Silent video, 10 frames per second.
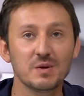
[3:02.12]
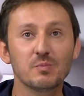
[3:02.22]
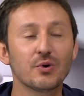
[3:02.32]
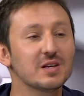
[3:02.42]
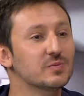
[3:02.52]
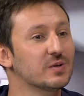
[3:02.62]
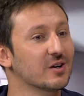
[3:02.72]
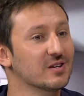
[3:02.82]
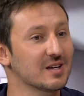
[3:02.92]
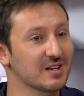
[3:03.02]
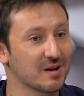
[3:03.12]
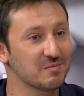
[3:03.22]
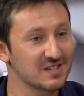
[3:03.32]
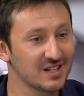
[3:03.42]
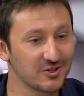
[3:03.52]
impressed because I'm
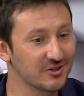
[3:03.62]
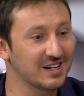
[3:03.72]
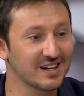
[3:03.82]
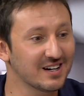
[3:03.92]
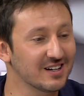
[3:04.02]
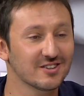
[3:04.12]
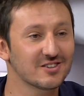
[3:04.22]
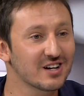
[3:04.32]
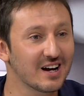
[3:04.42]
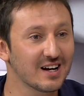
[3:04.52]
seeing you here in the chair